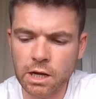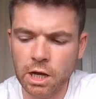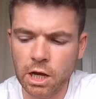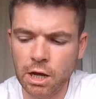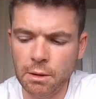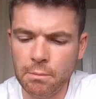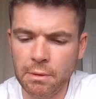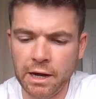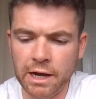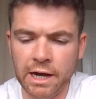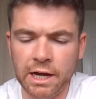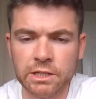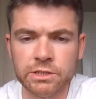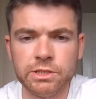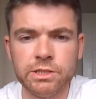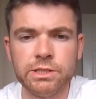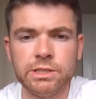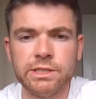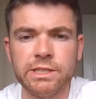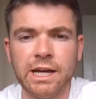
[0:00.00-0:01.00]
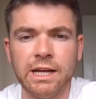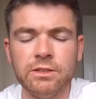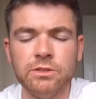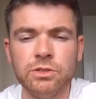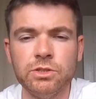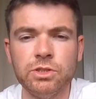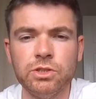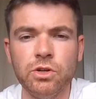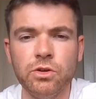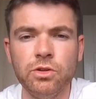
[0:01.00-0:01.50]
I had
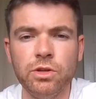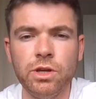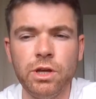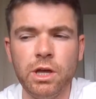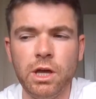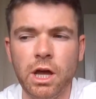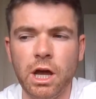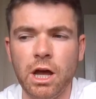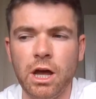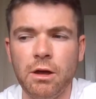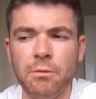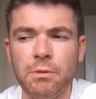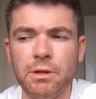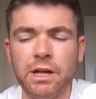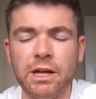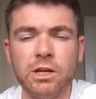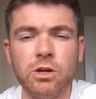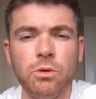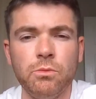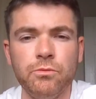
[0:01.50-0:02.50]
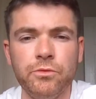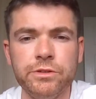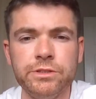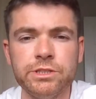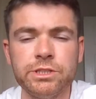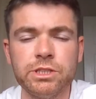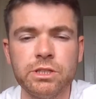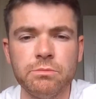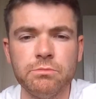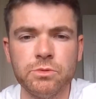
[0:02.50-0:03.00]
scans done, and I
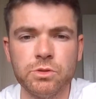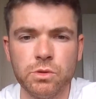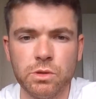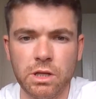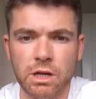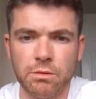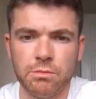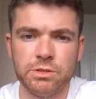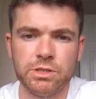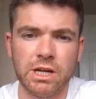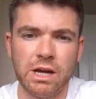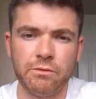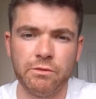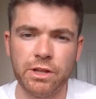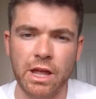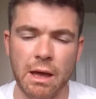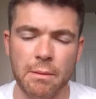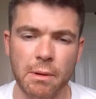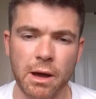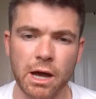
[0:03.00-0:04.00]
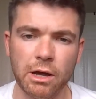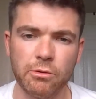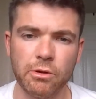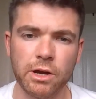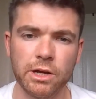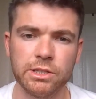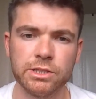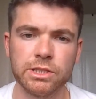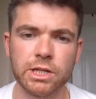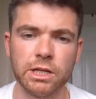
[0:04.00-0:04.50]
convinced them to allow me to have an
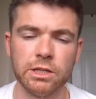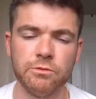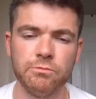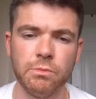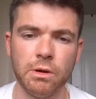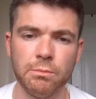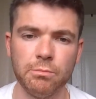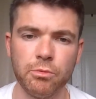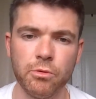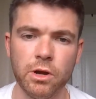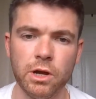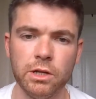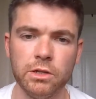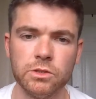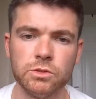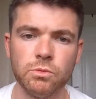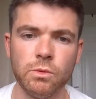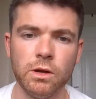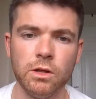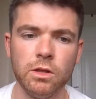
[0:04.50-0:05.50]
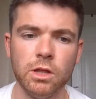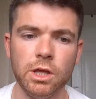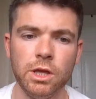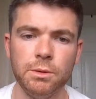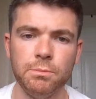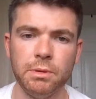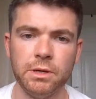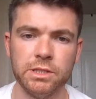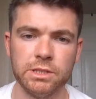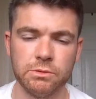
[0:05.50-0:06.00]
MRI scan of my brain as well,
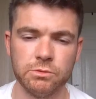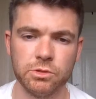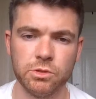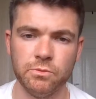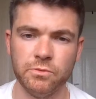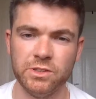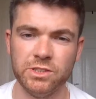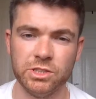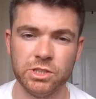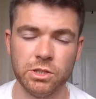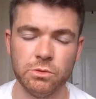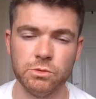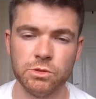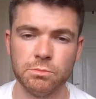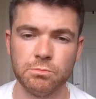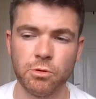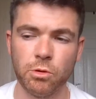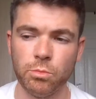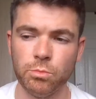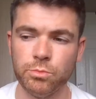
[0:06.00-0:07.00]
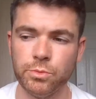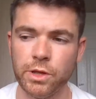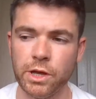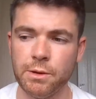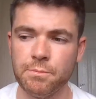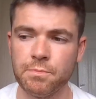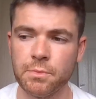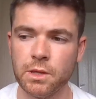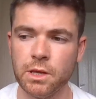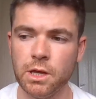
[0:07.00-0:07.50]
because I was convinced that there was a problem
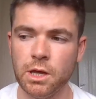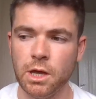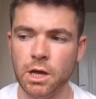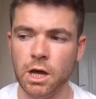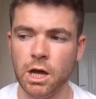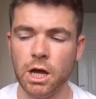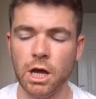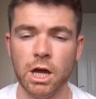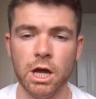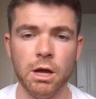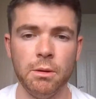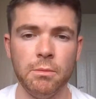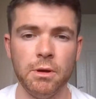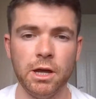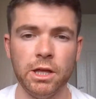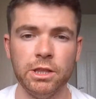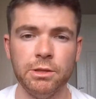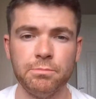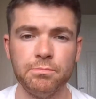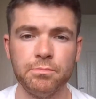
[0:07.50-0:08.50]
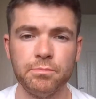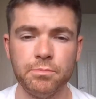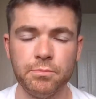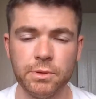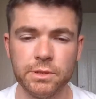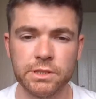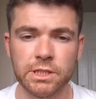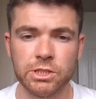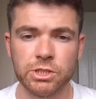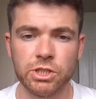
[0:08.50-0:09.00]
there. And
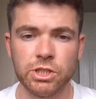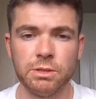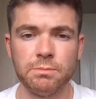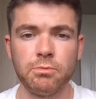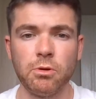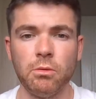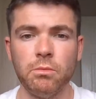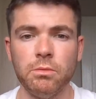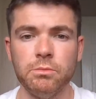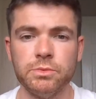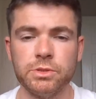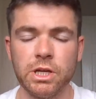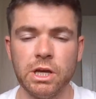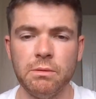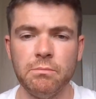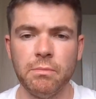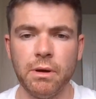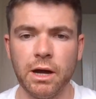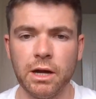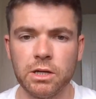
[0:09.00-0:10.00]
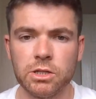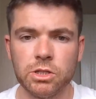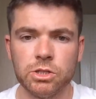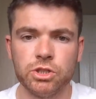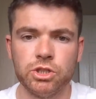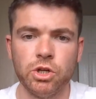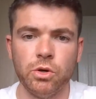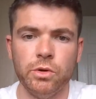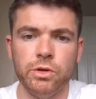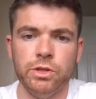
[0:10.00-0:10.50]
essentially the problems came back
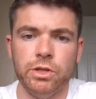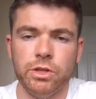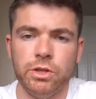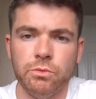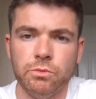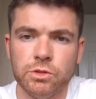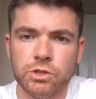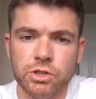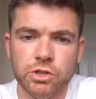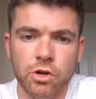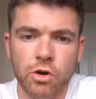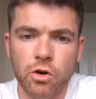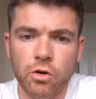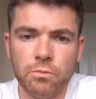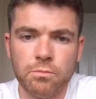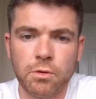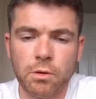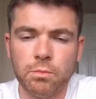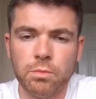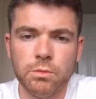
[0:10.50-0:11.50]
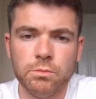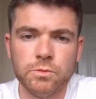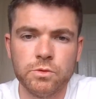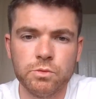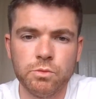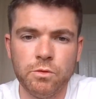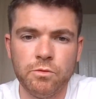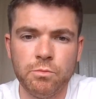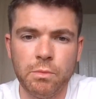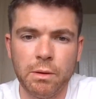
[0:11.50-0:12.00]
showing that there was no
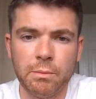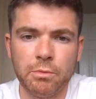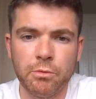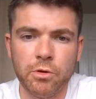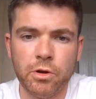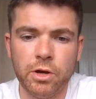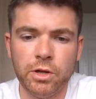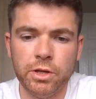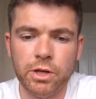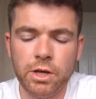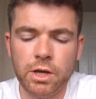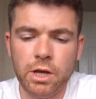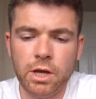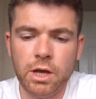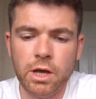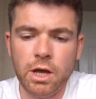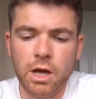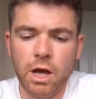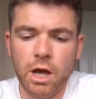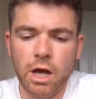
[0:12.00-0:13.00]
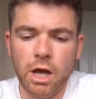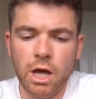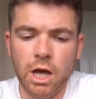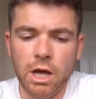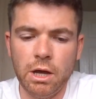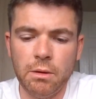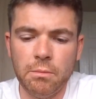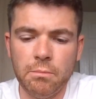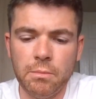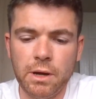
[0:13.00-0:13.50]
problems with my brain,
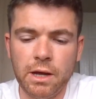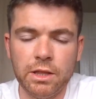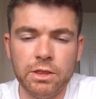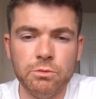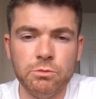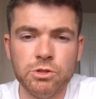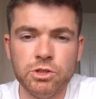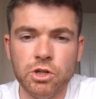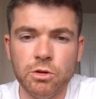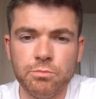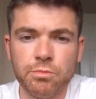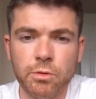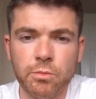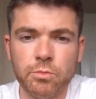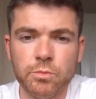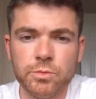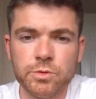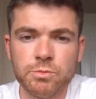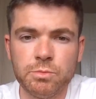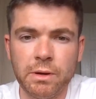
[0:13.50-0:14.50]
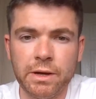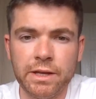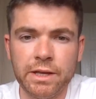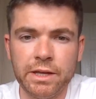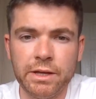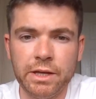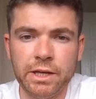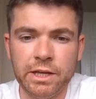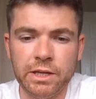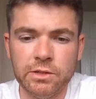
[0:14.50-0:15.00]
and there was no problems with my
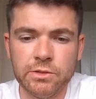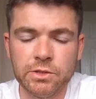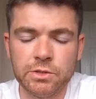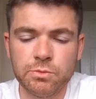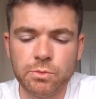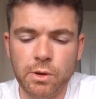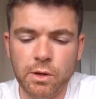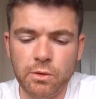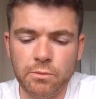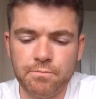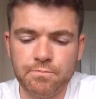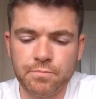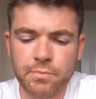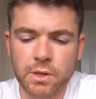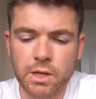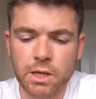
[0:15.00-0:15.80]
ears as well.